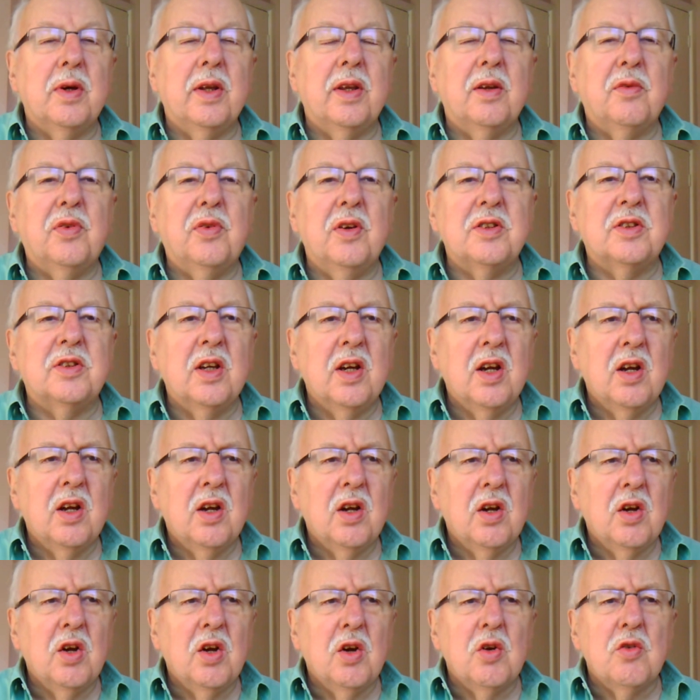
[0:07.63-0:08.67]
The first
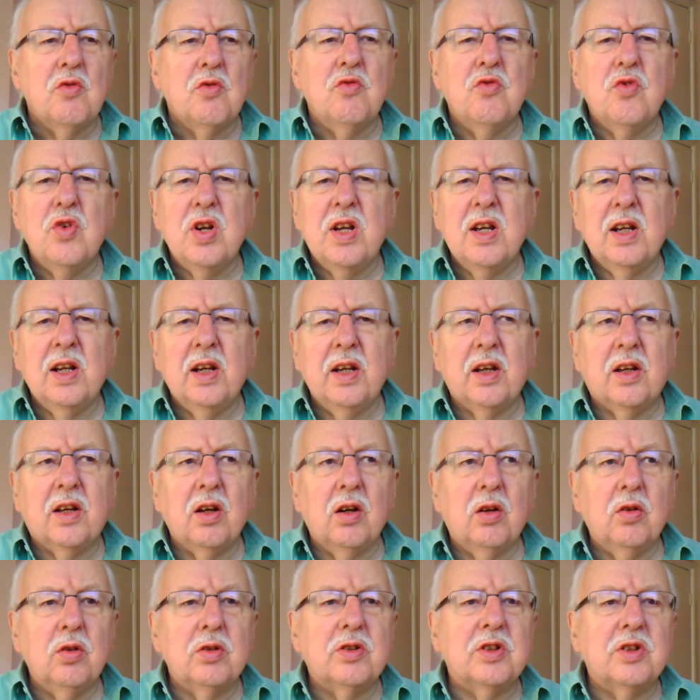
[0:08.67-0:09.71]
really
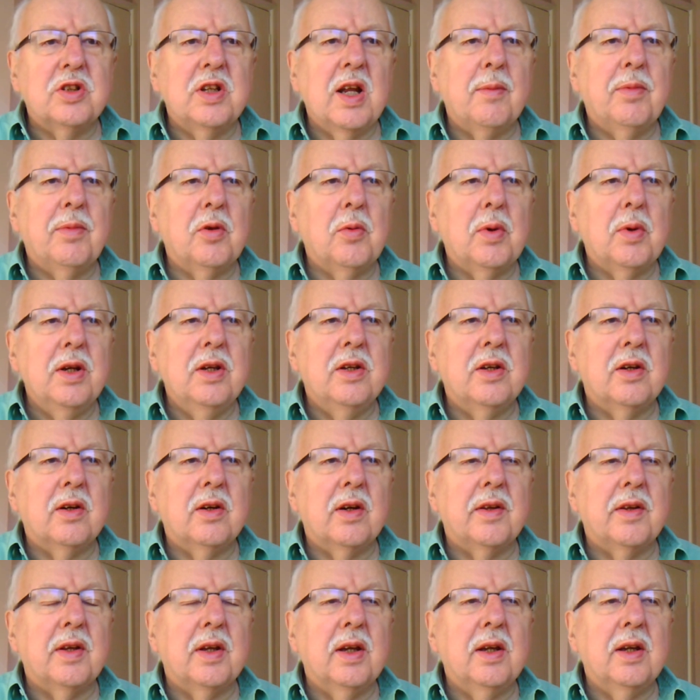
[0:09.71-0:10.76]
cold snap of the winter, I
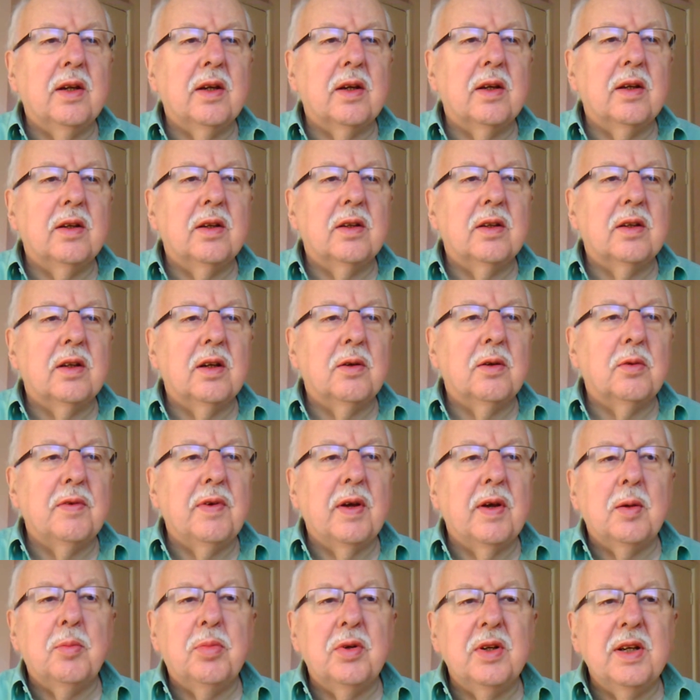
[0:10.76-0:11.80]
think, and we've
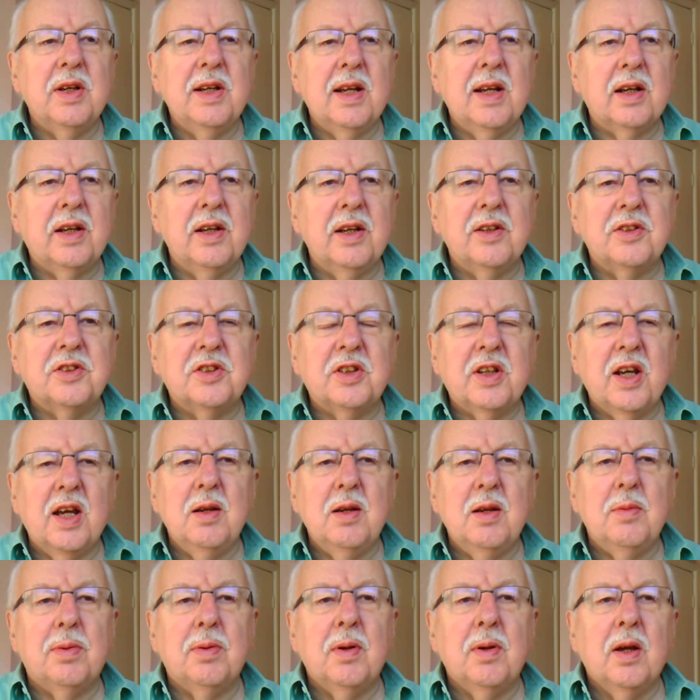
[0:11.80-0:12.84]
had a pretty lucky
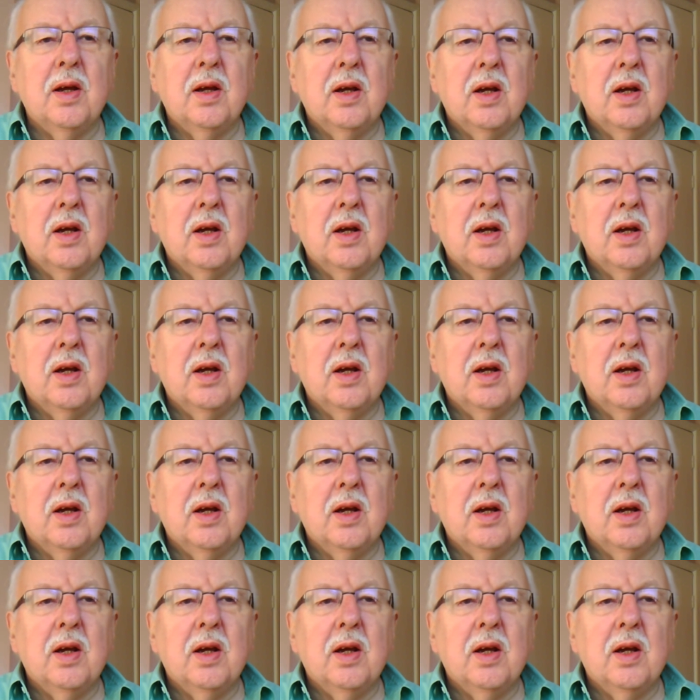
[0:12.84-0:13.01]
escape.